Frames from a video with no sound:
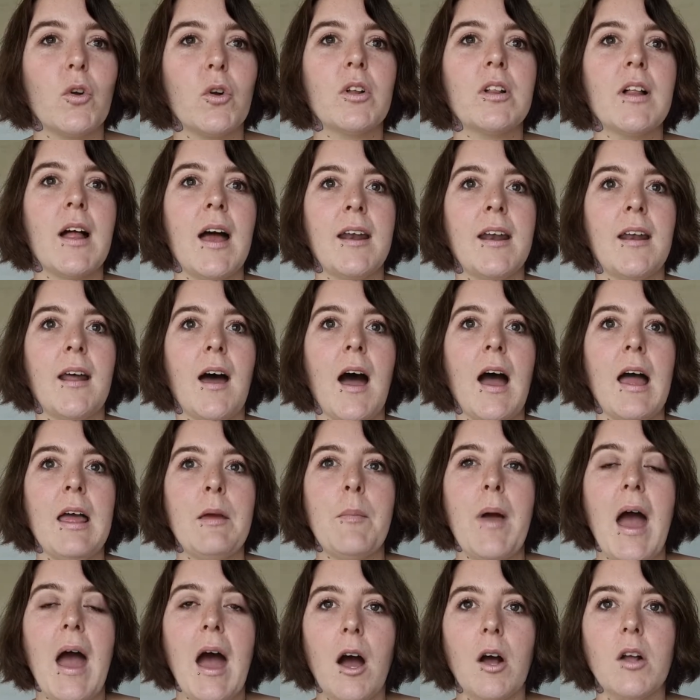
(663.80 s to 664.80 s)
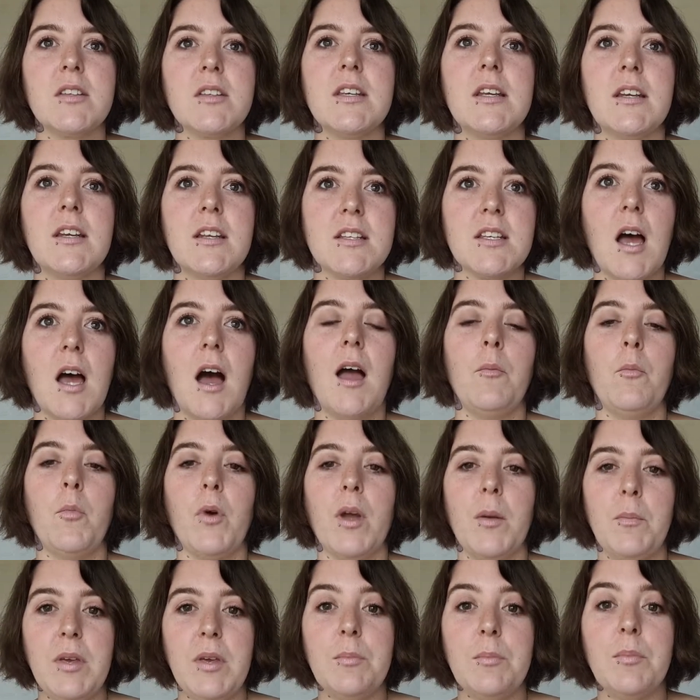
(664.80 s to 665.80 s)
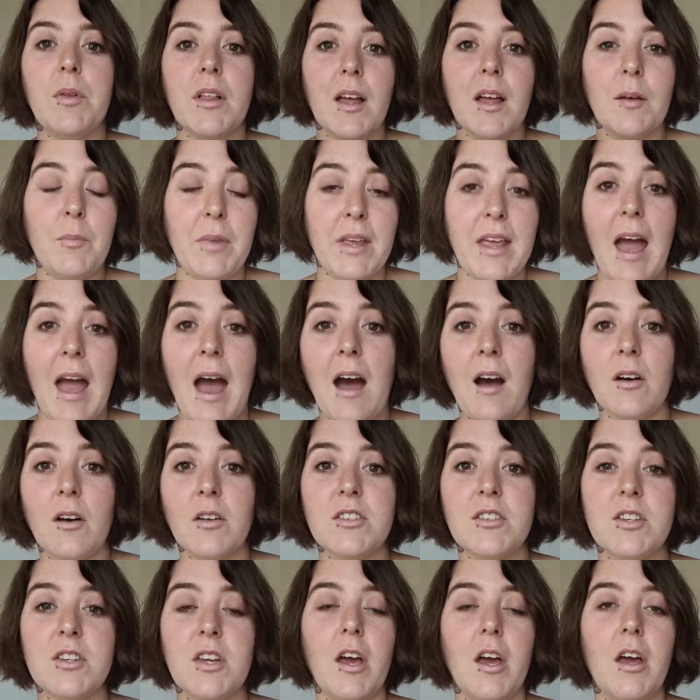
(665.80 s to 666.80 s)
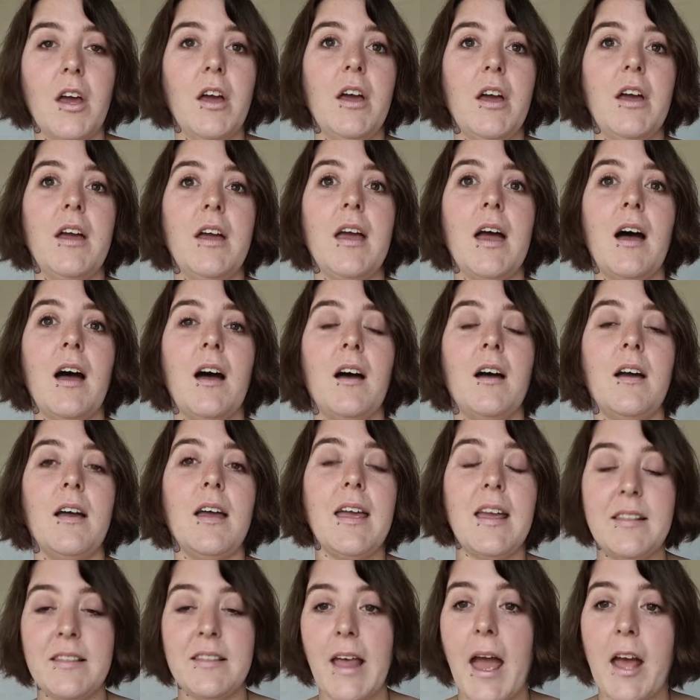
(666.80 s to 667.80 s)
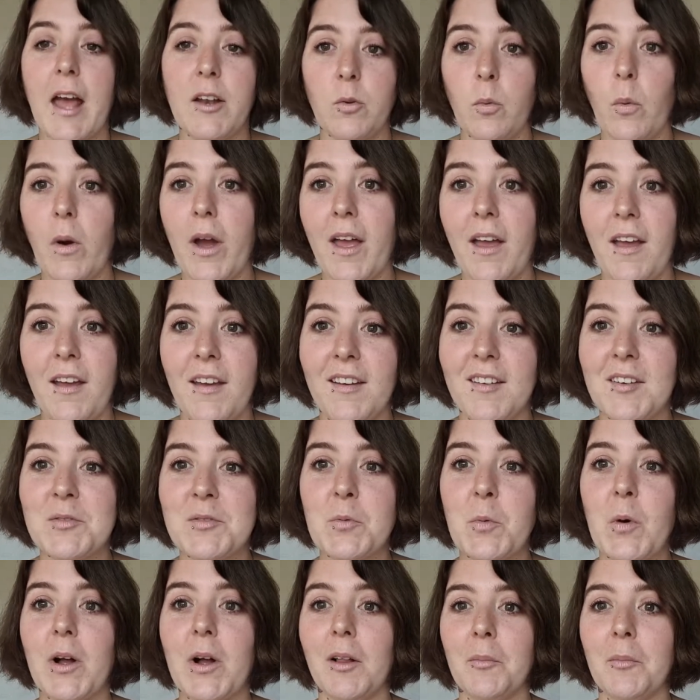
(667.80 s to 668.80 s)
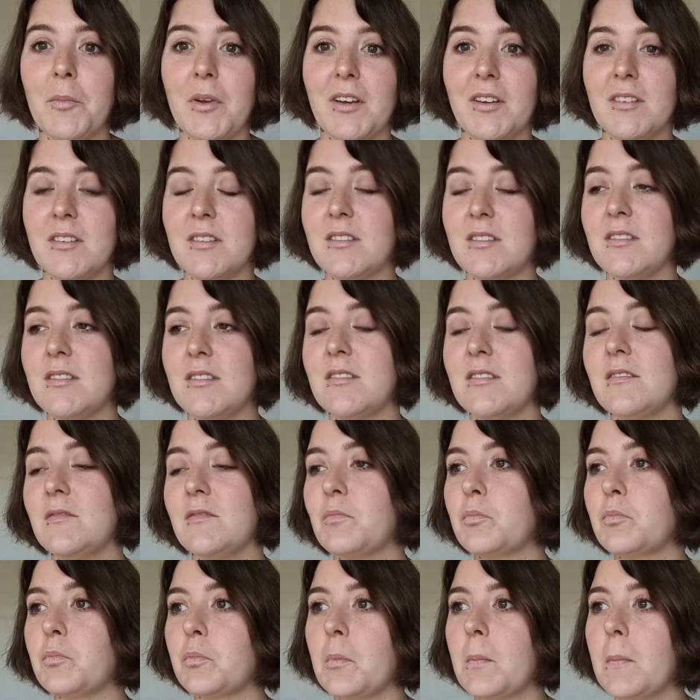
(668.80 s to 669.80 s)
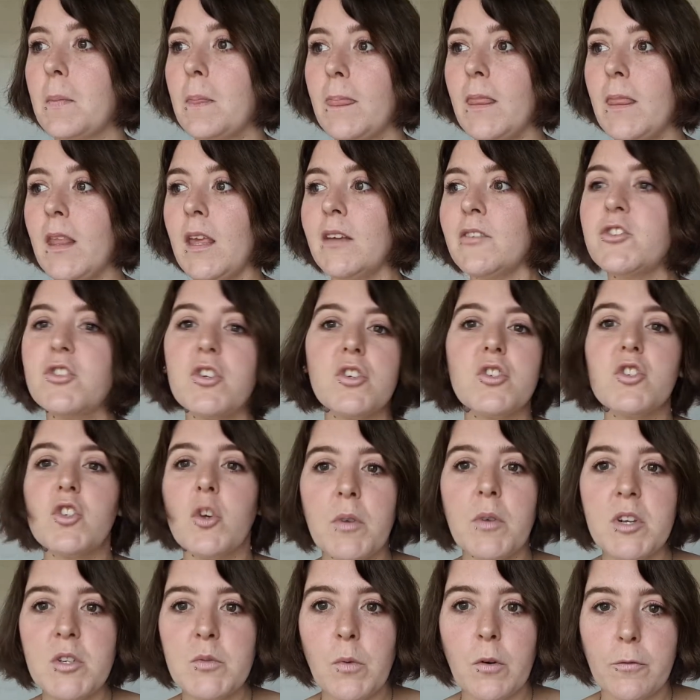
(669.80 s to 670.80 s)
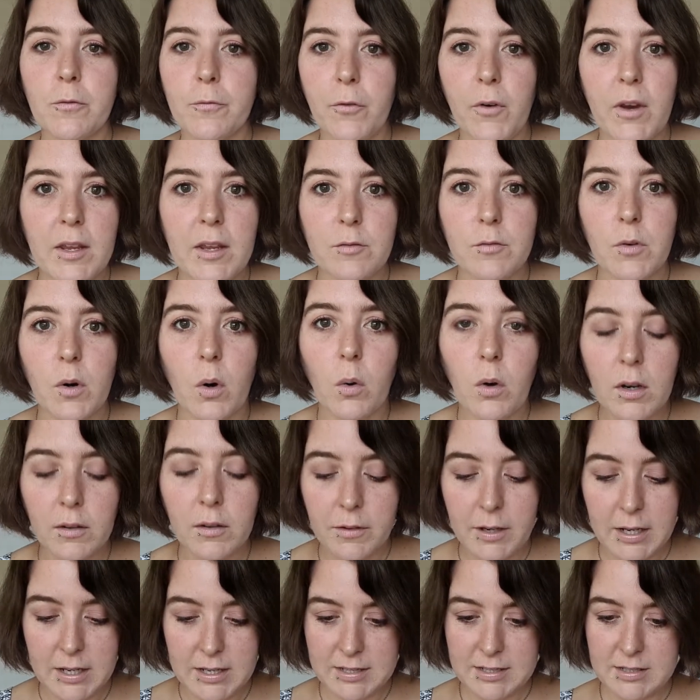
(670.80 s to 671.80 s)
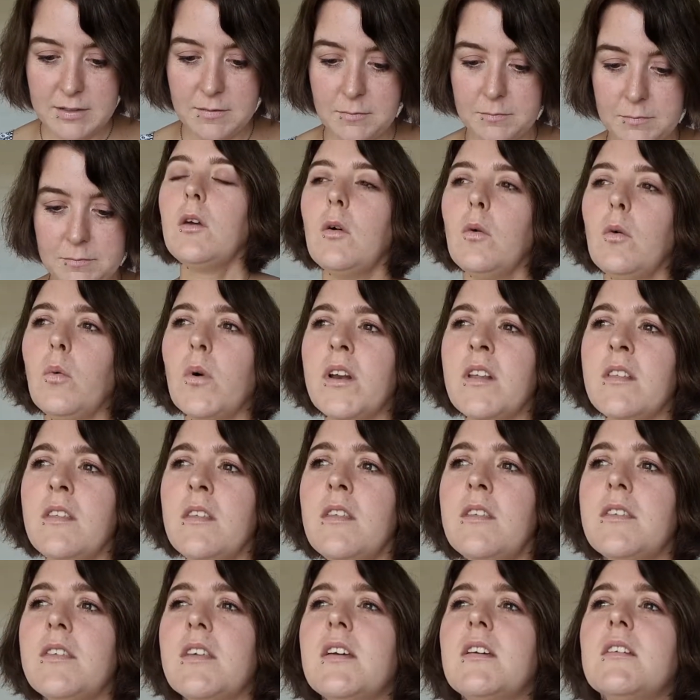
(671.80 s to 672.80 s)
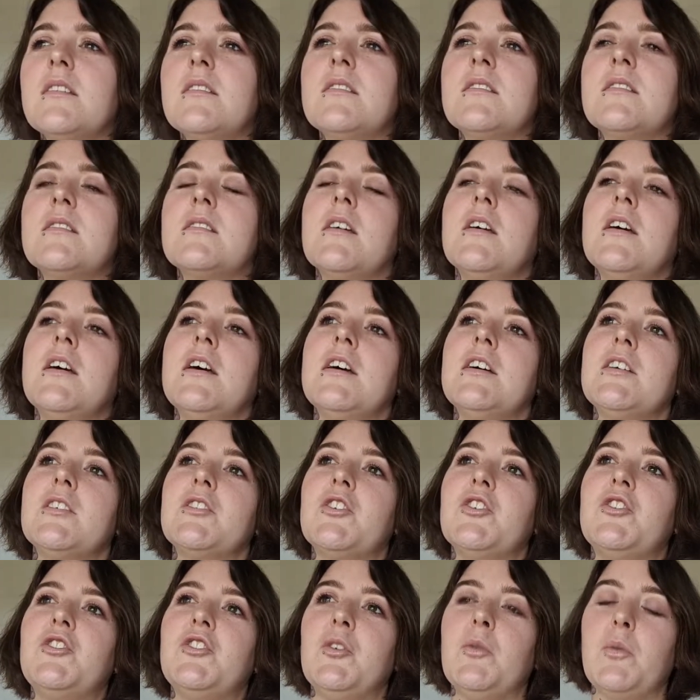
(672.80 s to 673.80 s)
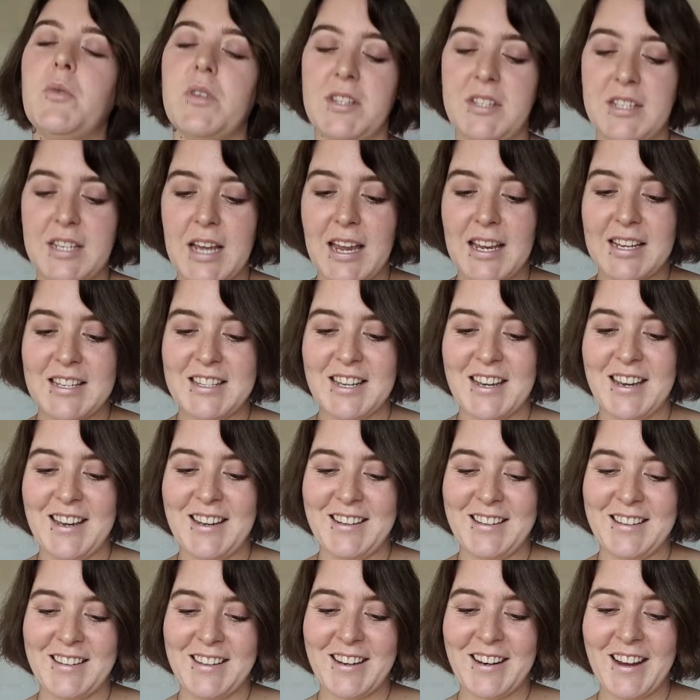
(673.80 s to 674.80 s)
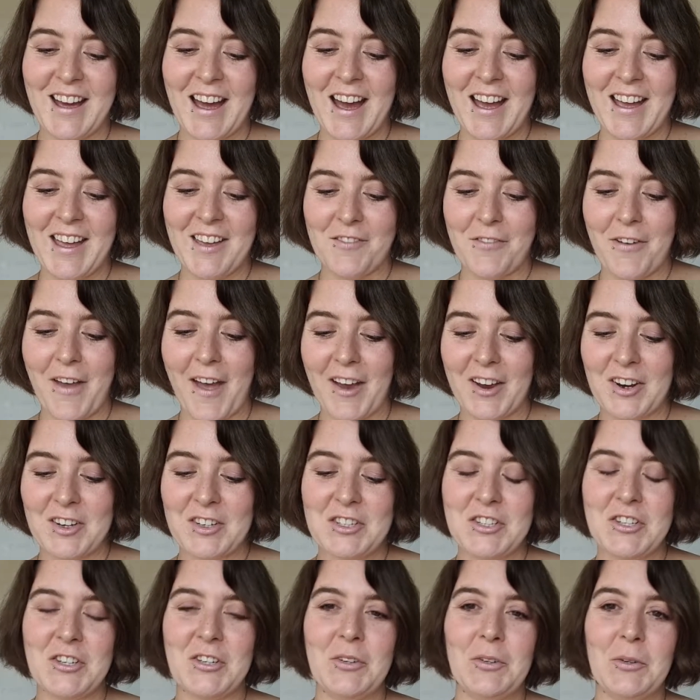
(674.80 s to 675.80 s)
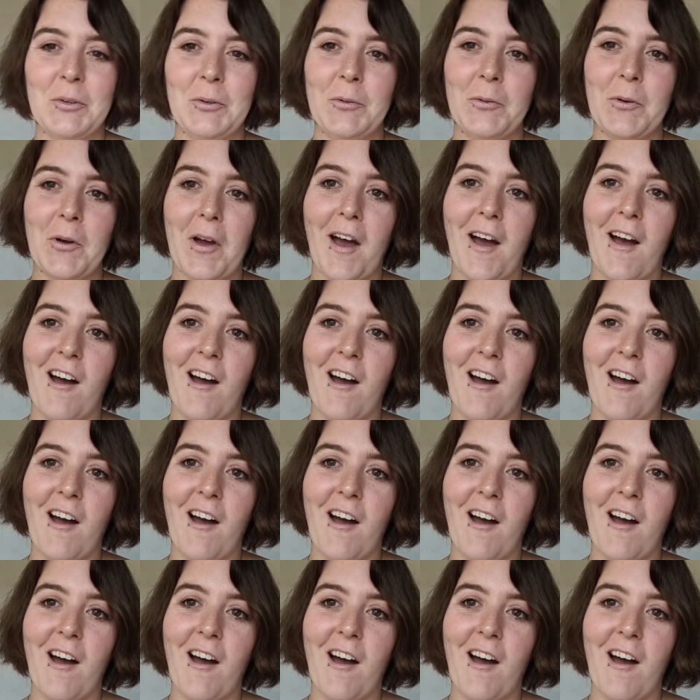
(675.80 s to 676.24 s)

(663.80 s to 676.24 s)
glad I'm out in a time where people can be out in that way as well, because it's just so much more freeing for all of us. One of the things to do with dating that I have had to